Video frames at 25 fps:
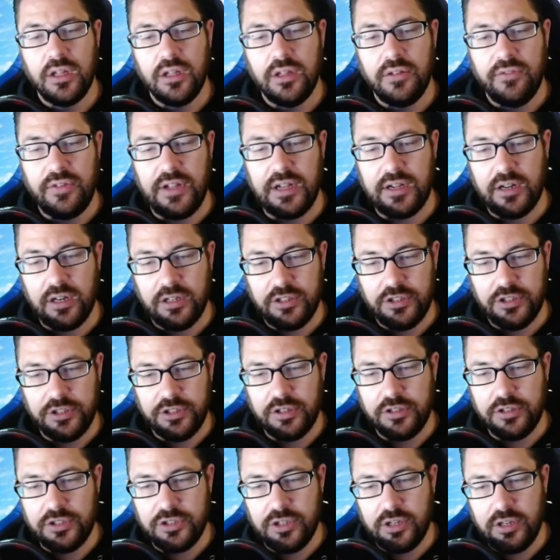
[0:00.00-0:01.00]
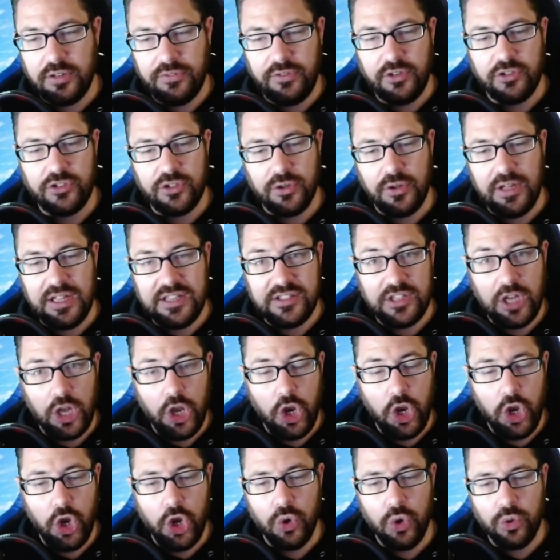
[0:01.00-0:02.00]
Vanguard, during your turn, if your soul has
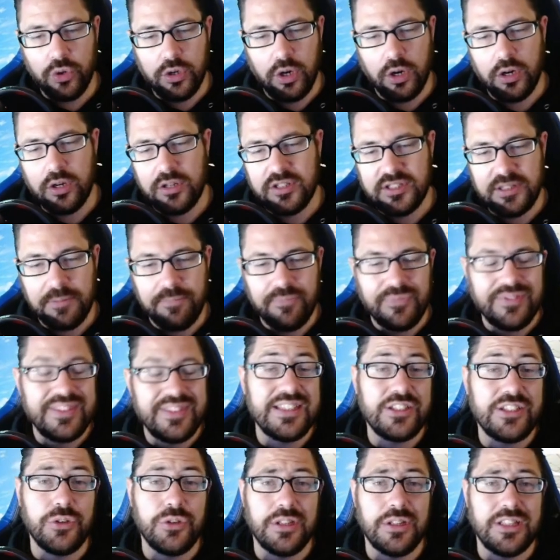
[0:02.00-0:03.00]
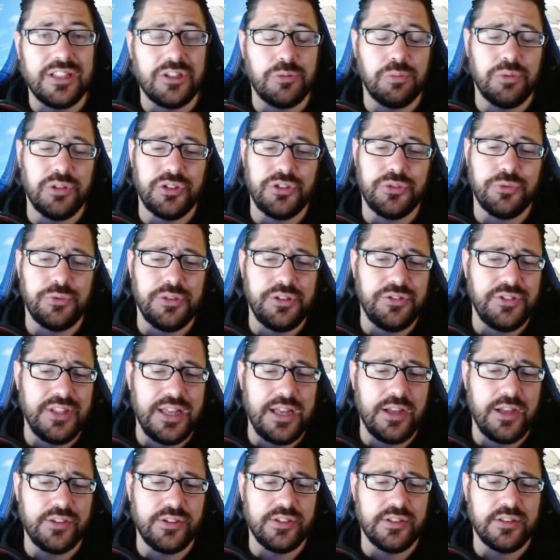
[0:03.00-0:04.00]
no cards, this unit gets plus
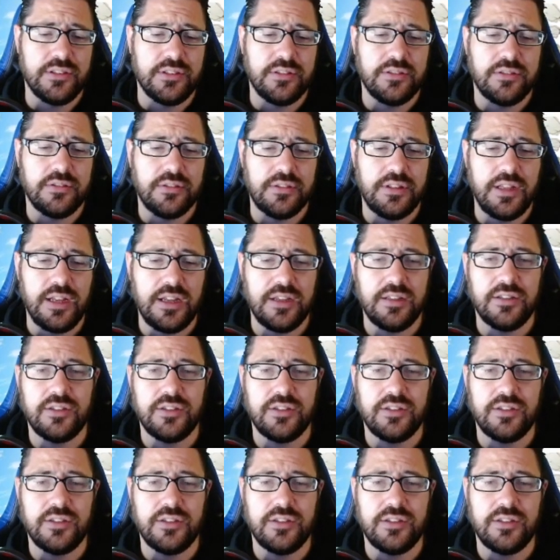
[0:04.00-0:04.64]
3,000, okay?